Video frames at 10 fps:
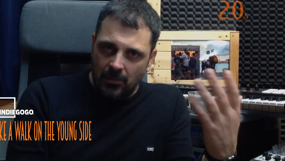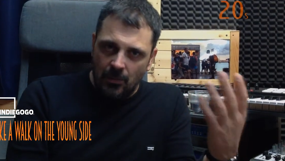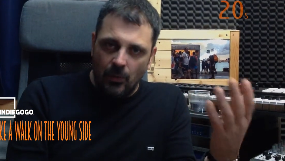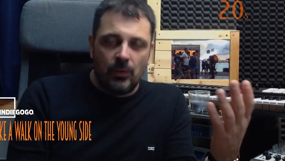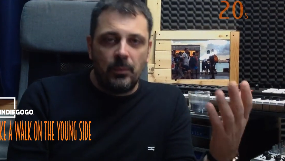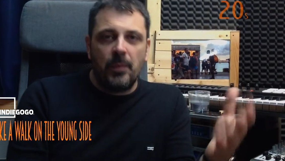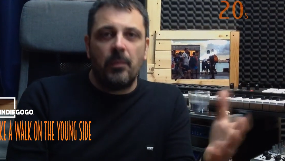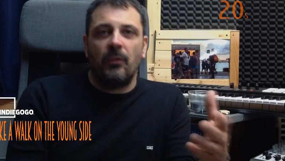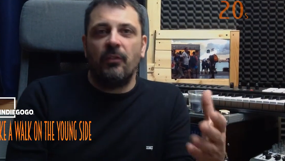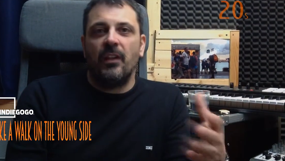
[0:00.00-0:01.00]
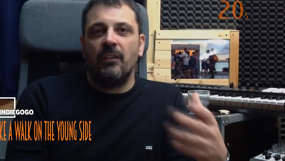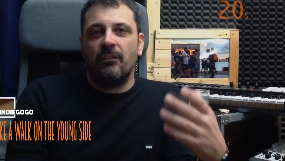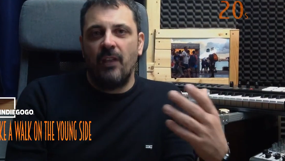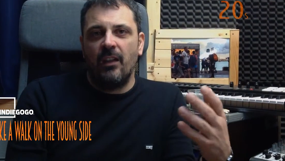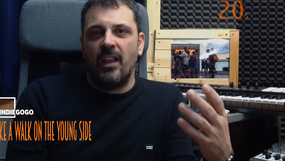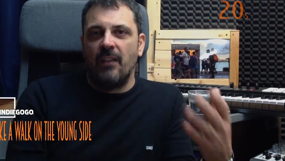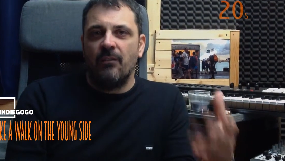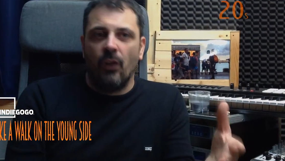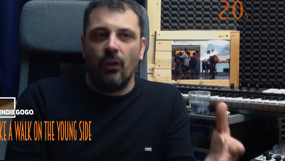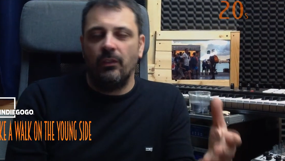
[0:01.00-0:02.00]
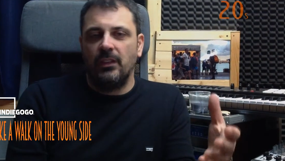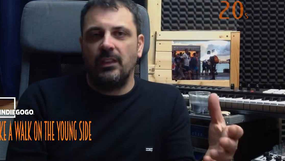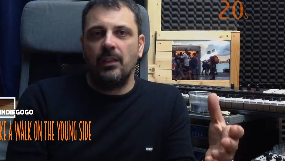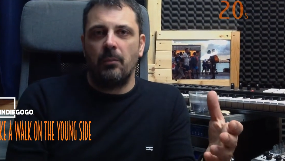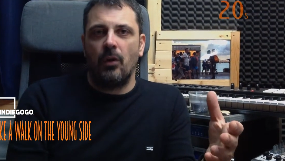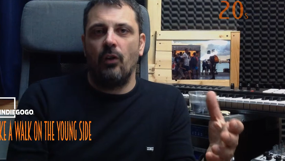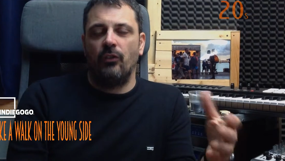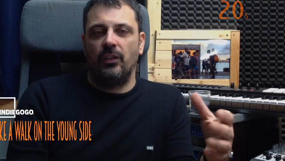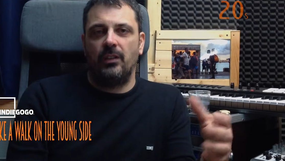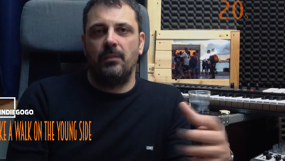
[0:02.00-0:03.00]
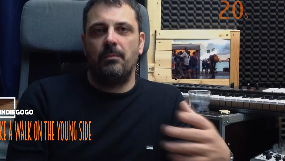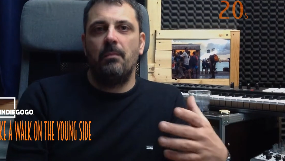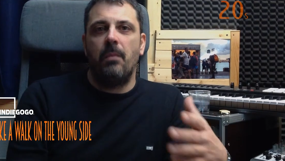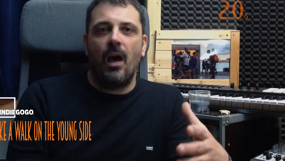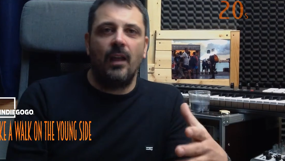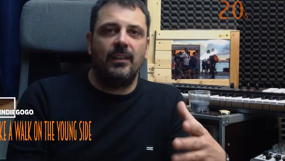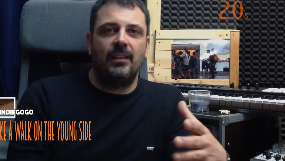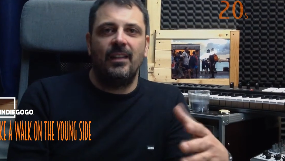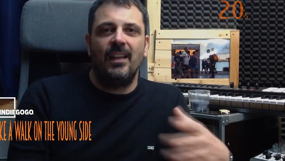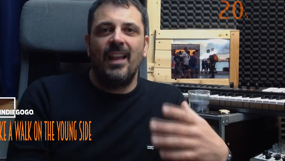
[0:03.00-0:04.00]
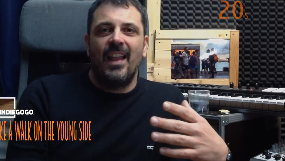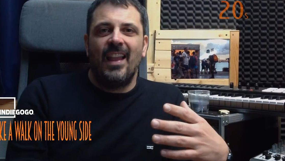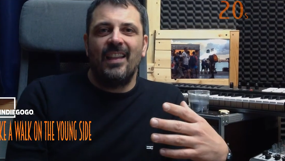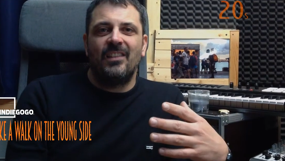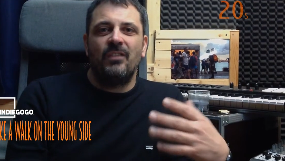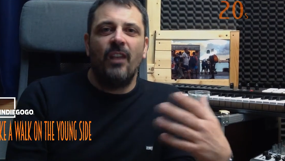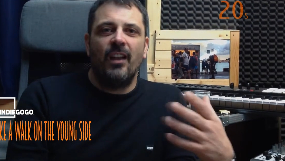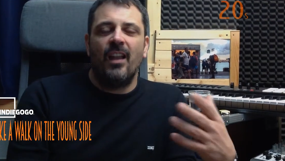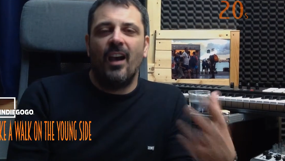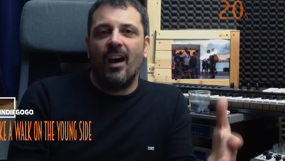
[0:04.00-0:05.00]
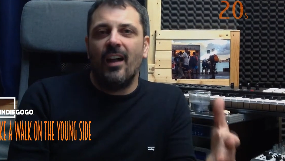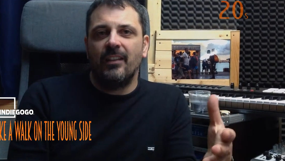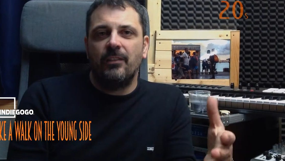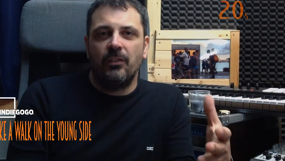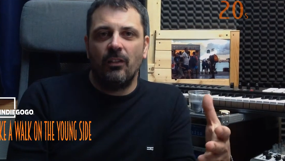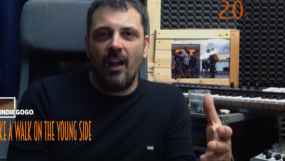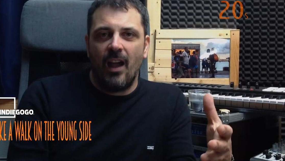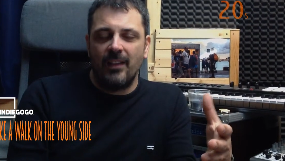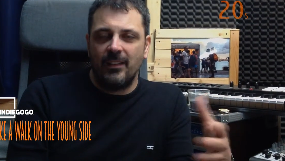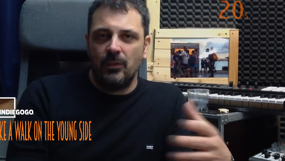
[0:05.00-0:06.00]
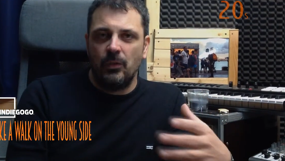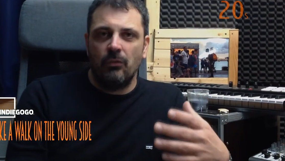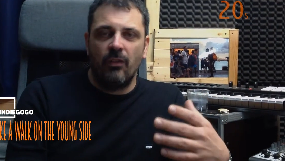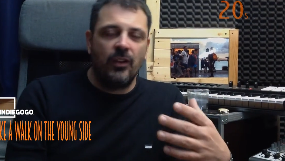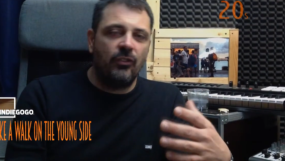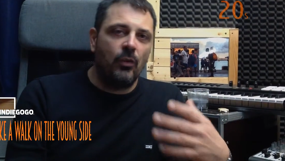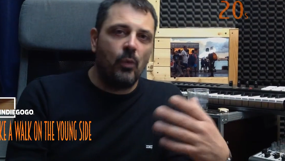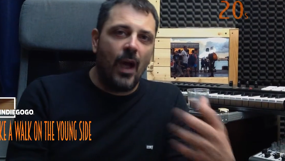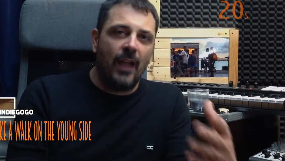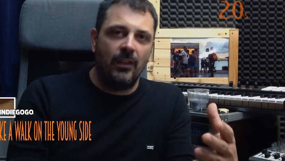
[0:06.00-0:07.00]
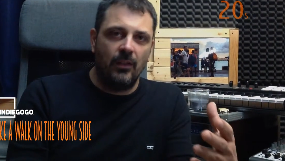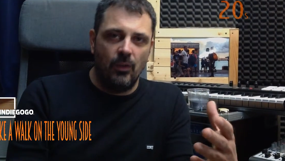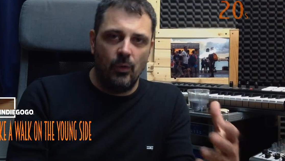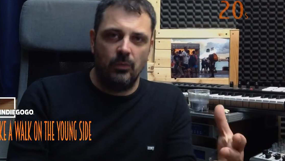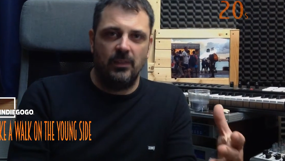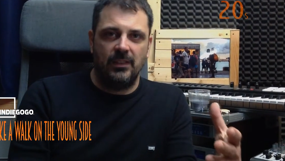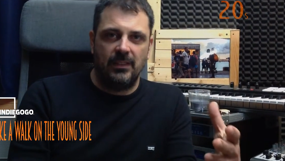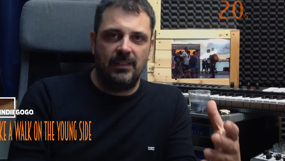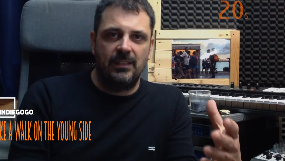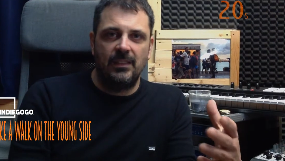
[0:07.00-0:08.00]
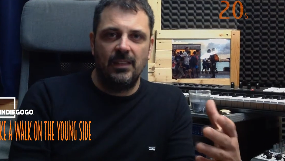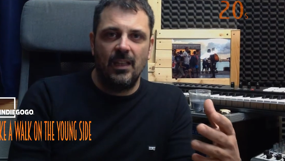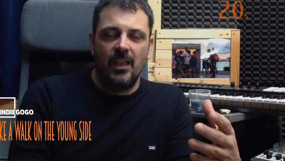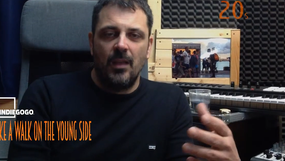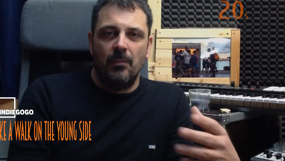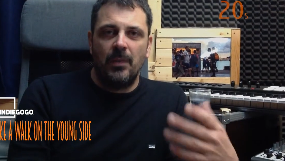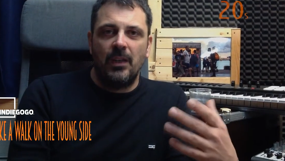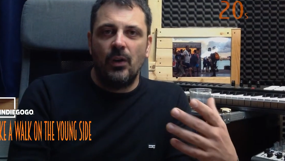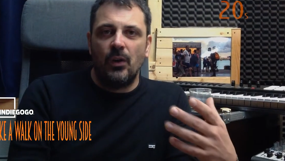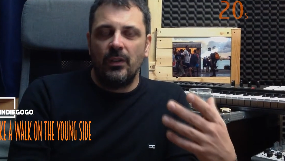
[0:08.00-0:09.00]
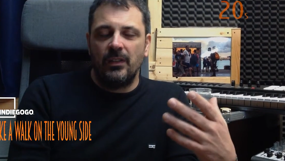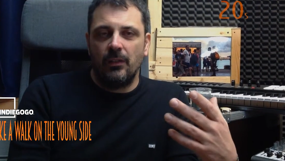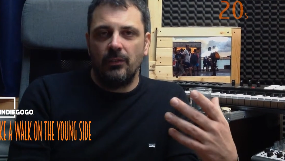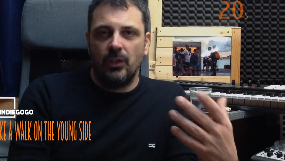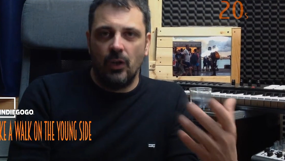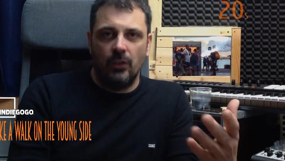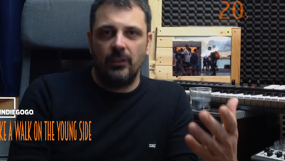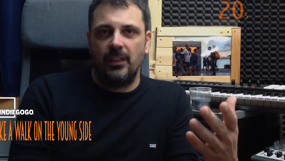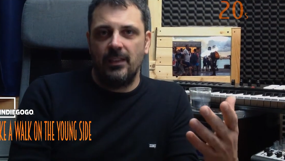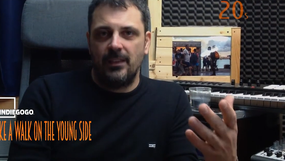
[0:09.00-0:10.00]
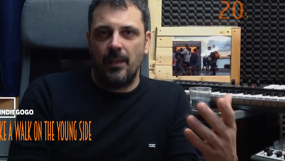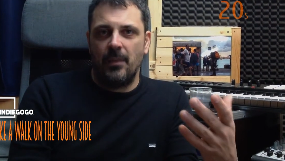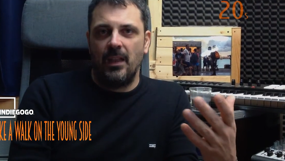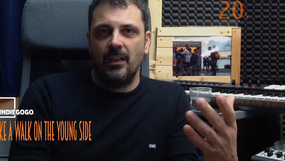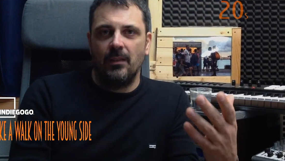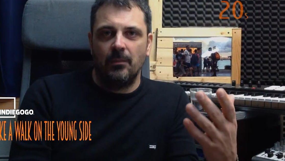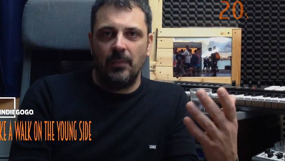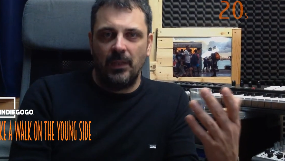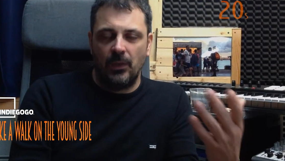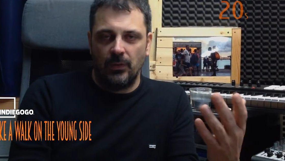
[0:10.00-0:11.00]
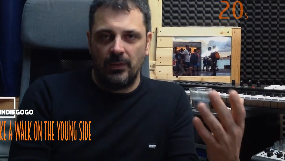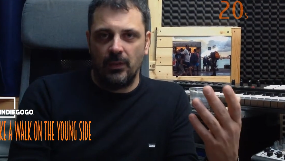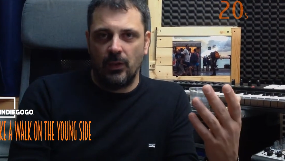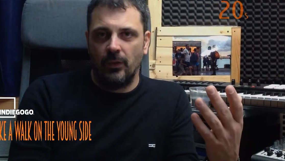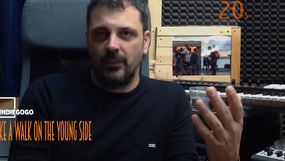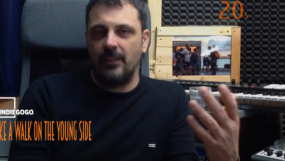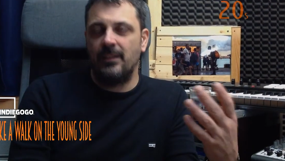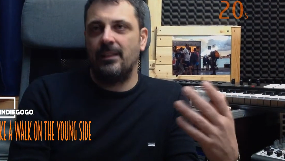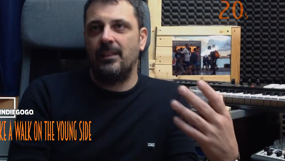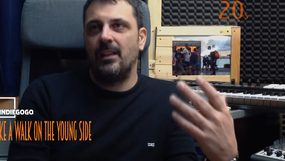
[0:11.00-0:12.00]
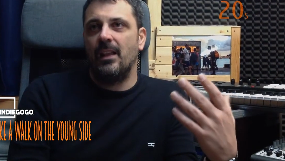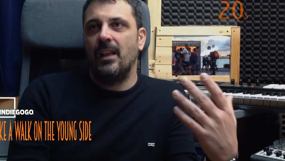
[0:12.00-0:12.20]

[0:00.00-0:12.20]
those people feel very involved in the project, but it's very hard for us to reach a wide audience because of the contents. I mean, because the contents